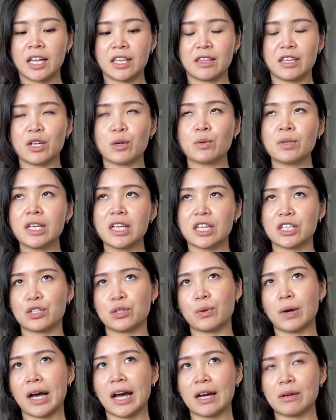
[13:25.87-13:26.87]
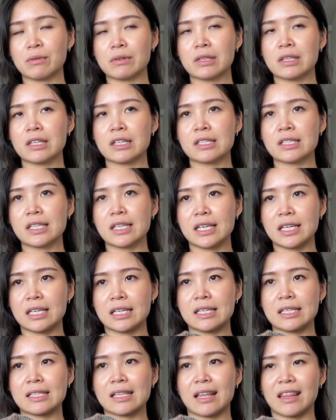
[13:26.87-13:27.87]
The only issue I had with this
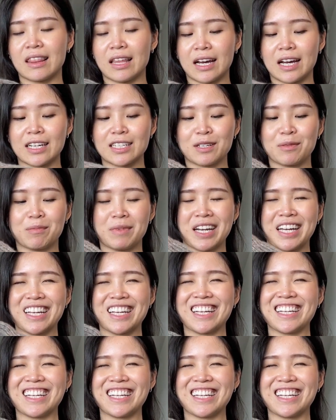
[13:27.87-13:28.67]
is that my